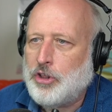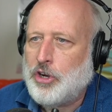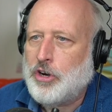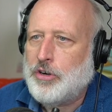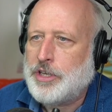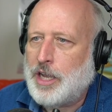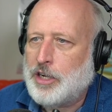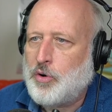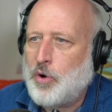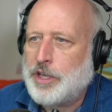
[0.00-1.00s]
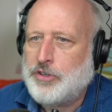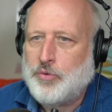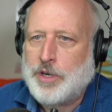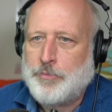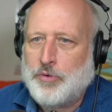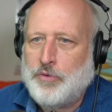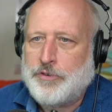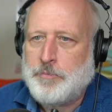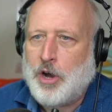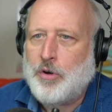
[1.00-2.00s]
learned according to an
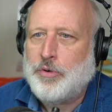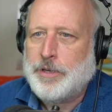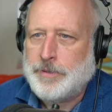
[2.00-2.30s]
approved mode.